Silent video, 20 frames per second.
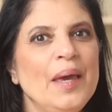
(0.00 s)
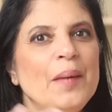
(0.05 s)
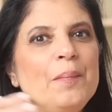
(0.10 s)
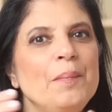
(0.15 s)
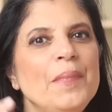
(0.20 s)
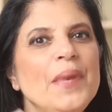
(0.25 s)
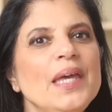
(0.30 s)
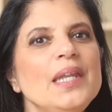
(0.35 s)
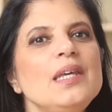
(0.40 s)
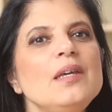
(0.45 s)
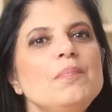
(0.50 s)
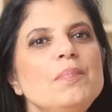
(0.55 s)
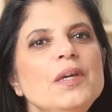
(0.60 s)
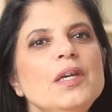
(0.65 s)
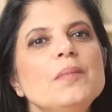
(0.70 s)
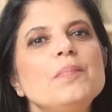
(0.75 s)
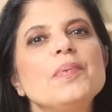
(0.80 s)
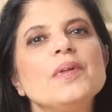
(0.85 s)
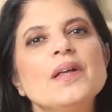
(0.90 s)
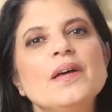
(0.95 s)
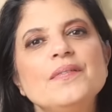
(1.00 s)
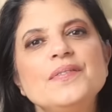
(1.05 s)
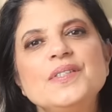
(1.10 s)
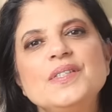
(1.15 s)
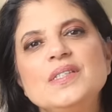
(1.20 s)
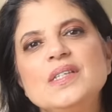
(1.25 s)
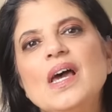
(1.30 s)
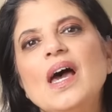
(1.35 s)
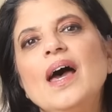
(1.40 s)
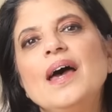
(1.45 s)
Many people have
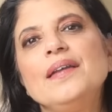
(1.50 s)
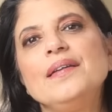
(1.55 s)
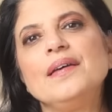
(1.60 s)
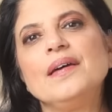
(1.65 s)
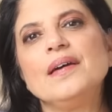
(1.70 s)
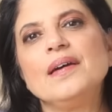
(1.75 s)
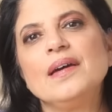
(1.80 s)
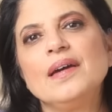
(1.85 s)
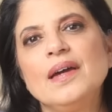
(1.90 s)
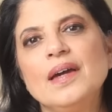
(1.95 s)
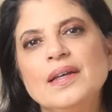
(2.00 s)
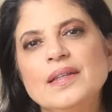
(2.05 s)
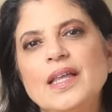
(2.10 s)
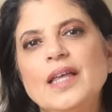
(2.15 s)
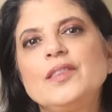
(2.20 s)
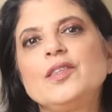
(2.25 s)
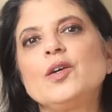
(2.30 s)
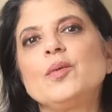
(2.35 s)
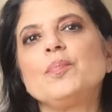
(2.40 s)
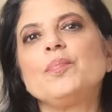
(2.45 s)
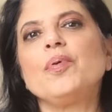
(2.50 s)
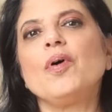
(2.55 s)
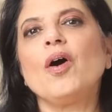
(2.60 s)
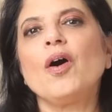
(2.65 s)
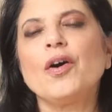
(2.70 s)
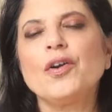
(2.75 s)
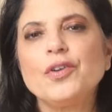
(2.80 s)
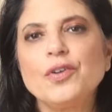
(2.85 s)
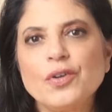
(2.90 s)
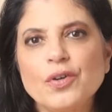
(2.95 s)
said that their
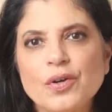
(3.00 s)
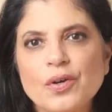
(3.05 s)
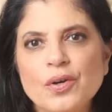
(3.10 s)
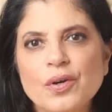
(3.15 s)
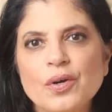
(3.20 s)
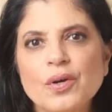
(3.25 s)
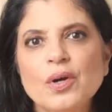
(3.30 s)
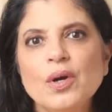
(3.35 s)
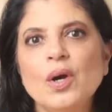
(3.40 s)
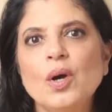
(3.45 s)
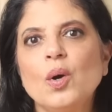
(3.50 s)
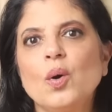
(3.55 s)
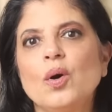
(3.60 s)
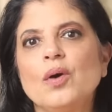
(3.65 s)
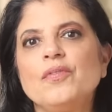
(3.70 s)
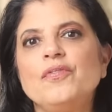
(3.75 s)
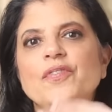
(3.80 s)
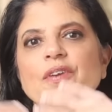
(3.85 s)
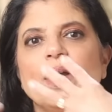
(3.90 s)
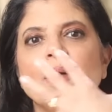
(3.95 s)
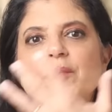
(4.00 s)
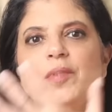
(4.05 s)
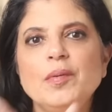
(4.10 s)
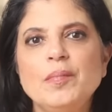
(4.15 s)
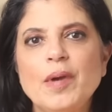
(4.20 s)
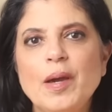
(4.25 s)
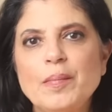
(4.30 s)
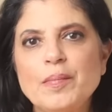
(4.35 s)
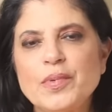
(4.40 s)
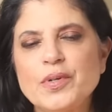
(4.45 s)
partner or family
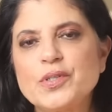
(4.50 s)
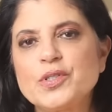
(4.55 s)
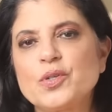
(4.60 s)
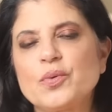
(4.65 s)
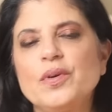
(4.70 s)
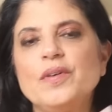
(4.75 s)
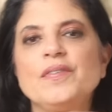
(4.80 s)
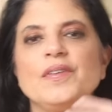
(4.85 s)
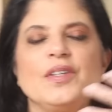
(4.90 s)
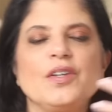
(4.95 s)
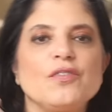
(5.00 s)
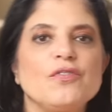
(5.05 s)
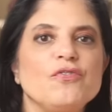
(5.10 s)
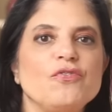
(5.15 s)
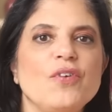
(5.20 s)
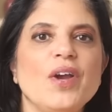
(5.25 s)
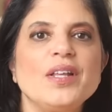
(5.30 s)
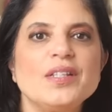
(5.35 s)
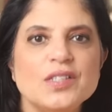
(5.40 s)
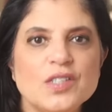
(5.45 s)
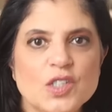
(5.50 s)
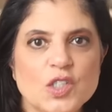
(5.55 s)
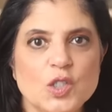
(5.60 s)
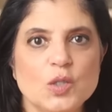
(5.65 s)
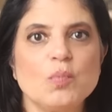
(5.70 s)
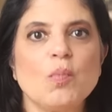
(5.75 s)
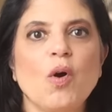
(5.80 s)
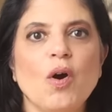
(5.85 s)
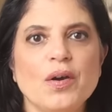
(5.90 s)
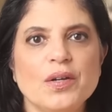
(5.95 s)
members or even their friends'
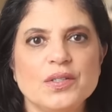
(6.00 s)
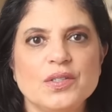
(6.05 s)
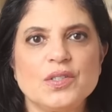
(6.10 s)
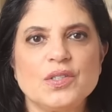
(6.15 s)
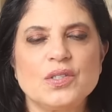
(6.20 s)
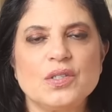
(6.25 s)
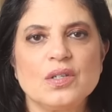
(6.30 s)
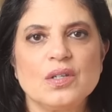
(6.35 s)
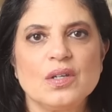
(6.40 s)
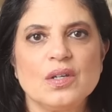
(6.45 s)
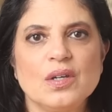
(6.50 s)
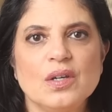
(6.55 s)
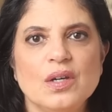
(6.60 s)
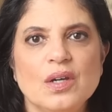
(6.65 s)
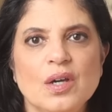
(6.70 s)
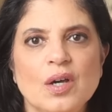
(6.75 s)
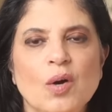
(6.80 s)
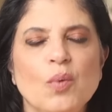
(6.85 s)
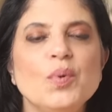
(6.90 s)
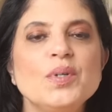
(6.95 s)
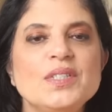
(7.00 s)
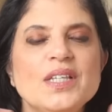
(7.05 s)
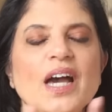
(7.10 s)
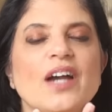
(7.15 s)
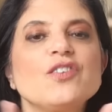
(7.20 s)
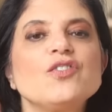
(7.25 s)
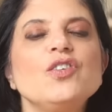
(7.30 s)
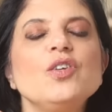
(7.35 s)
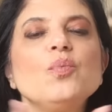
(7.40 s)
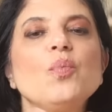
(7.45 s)
smarts was
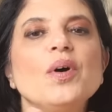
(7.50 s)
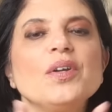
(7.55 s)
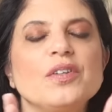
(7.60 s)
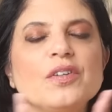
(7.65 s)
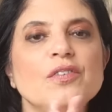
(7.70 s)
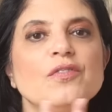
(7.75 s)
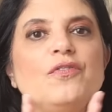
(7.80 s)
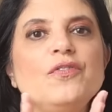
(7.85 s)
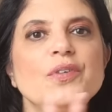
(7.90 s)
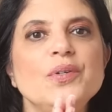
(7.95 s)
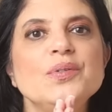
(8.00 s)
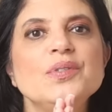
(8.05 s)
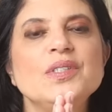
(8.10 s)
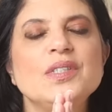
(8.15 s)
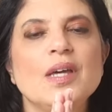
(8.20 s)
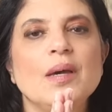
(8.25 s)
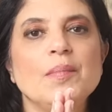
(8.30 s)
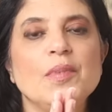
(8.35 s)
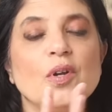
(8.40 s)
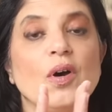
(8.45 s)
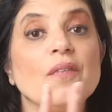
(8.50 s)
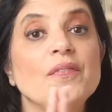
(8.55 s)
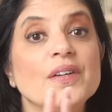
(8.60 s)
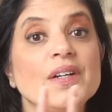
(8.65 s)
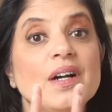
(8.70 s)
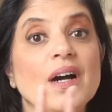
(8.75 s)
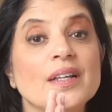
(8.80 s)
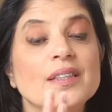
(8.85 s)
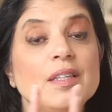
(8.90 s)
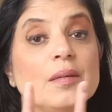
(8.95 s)
actually what confused them and often
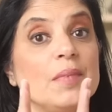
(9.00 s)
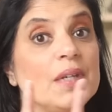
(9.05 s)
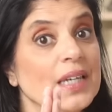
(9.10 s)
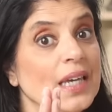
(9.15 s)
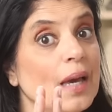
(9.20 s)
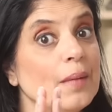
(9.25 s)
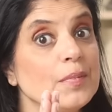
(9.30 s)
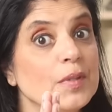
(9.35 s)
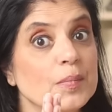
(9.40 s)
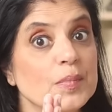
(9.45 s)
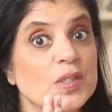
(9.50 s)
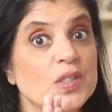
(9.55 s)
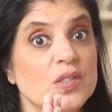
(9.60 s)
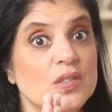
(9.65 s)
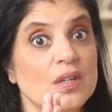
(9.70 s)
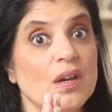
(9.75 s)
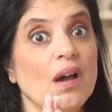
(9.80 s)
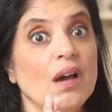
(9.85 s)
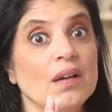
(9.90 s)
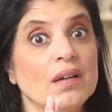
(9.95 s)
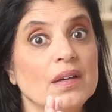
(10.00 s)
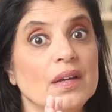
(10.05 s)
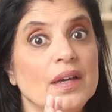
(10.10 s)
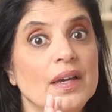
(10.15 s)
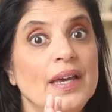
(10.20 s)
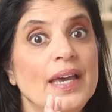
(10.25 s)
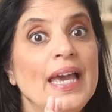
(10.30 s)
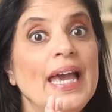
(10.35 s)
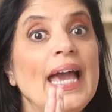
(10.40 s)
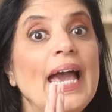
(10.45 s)
got them and kept them stuck.
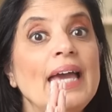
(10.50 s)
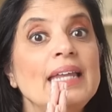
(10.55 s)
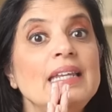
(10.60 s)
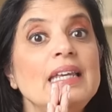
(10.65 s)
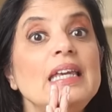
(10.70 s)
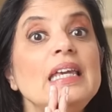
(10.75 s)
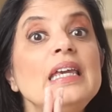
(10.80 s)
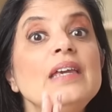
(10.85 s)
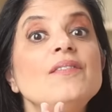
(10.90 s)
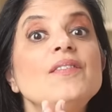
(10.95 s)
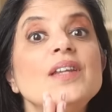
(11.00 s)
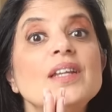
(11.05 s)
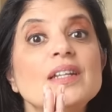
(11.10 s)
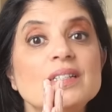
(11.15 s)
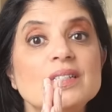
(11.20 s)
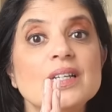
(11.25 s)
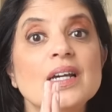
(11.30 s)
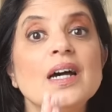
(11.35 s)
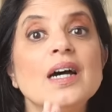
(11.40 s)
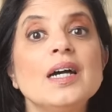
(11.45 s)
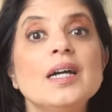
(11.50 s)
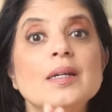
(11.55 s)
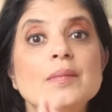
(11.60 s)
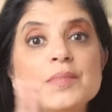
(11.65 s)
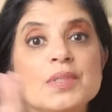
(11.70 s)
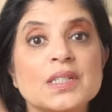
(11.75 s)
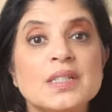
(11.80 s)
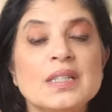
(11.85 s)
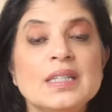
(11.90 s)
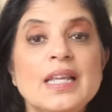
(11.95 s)
And even at
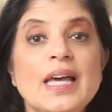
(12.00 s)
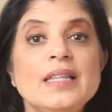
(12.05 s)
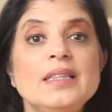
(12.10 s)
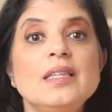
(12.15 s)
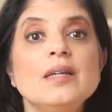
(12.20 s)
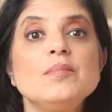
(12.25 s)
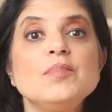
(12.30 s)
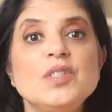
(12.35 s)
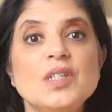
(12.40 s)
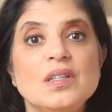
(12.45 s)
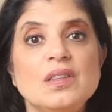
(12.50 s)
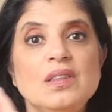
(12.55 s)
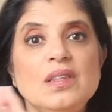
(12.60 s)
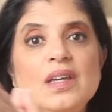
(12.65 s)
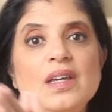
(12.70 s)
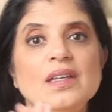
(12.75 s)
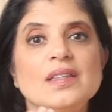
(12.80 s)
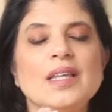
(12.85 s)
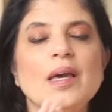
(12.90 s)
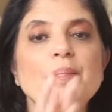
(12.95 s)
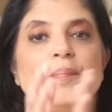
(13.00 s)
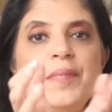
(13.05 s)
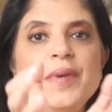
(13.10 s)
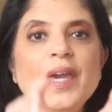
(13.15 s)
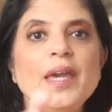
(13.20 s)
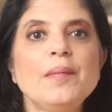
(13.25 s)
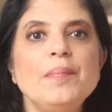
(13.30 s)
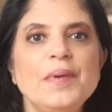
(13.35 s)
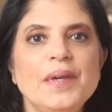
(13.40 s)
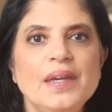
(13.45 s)
times led them to think that
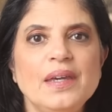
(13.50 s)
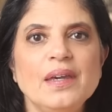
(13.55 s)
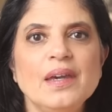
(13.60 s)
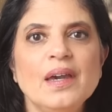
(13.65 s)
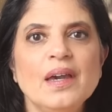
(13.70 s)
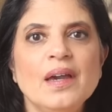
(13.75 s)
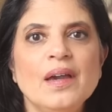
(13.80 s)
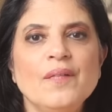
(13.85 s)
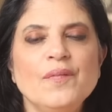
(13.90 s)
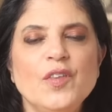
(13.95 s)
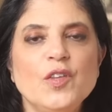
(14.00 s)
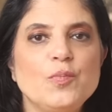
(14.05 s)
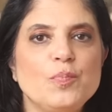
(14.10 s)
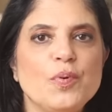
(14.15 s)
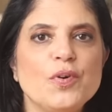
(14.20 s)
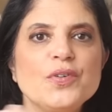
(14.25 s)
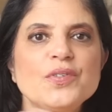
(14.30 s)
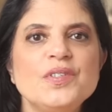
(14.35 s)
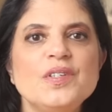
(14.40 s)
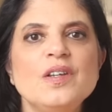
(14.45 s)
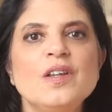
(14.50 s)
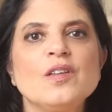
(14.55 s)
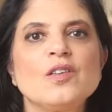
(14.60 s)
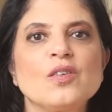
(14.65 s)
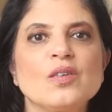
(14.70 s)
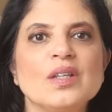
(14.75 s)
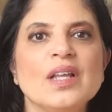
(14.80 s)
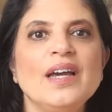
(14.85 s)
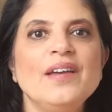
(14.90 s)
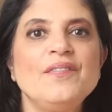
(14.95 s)
maybe this person in
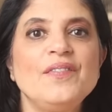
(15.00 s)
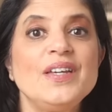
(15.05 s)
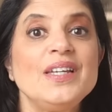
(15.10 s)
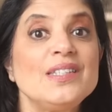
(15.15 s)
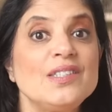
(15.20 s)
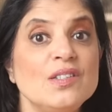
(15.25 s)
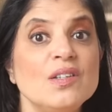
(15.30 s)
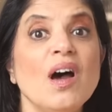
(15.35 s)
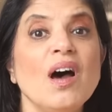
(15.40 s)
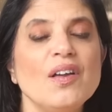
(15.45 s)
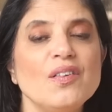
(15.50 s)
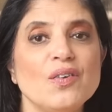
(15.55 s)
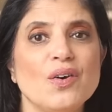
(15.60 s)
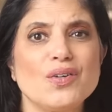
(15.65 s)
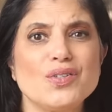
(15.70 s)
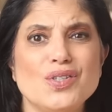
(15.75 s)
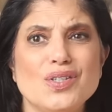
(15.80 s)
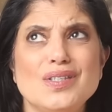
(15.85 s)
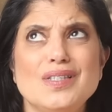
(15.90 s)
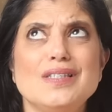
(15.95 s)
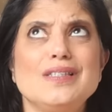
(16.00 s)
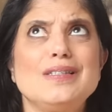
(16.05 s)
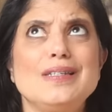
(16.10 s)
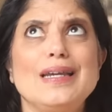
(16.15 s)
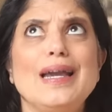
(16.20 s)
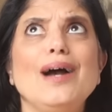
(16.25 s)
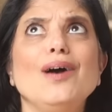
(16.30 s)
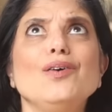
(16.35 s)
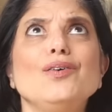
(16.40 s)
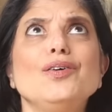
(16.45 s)
their life is not
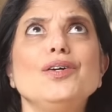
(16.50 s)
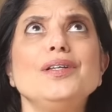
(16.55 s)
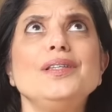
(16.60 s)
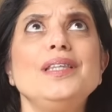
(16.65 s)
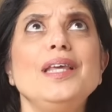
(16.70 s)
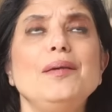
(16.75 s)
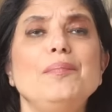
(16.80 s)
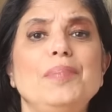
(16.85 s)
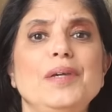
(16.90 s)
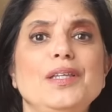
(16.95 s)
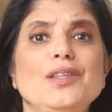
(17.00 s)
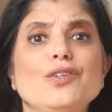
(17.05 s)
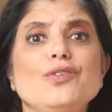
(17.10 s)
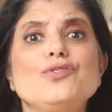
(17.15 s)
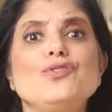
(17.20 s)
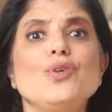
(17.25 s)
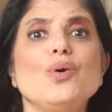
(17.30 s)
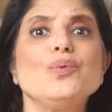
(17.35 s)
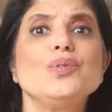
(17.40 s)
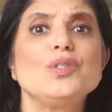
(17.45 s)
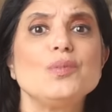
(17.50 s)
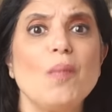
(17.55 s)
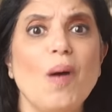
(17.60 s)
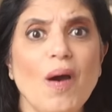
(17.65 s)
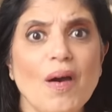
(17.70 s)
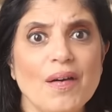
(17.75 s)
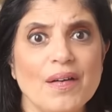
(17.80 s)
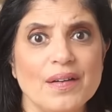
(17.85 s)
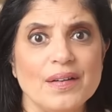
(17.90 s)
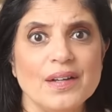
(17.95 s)
narcissistic. How could they be? They're so
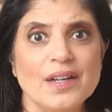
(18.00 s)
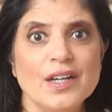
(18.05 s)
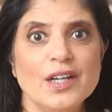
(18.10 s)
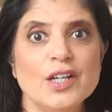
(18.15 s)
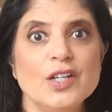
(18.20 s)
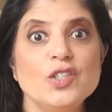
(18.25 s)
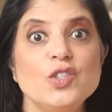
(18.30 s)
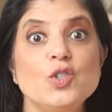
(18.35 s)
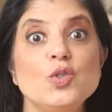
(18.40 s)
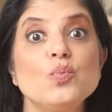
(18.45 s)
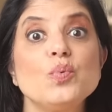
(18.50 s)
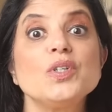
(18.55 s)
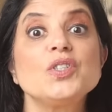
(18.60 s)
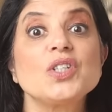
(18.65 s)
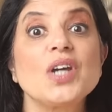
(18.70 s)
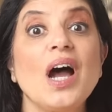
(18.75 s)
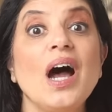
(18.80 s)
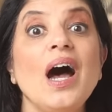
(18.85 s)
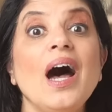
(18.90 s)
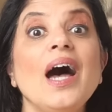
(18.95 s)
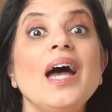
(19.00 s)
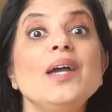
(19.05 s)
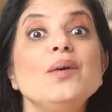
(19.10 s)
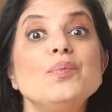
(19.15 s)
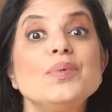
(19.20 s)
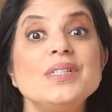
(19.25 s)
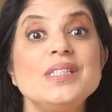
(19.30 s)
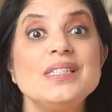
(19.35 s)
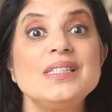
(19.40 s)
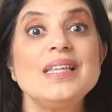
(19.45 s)
smart. To which I
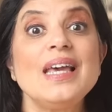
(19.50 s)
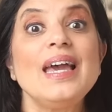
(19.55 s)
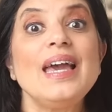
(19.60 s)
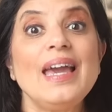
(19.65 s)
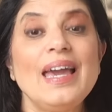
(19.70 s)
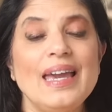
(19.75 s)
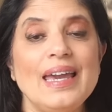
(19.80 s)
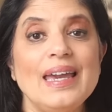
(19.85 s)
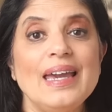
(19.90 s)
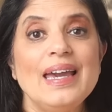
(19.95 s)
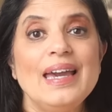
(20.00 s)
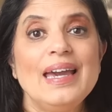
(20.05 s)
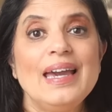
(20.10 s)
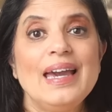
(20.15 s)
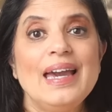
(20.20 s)
would say,